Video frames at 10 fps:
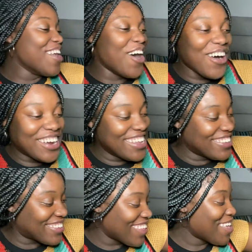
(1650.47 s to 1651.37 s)
No,
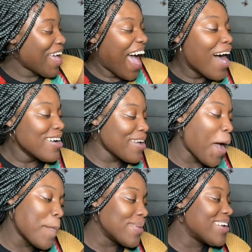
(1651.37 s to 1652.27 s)
this
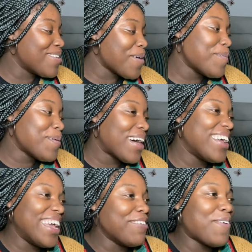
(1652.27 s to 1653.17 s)
I don't know what
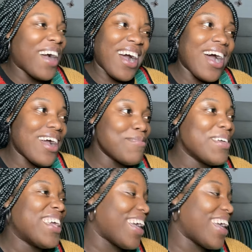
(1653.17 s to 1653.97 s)
if a karmic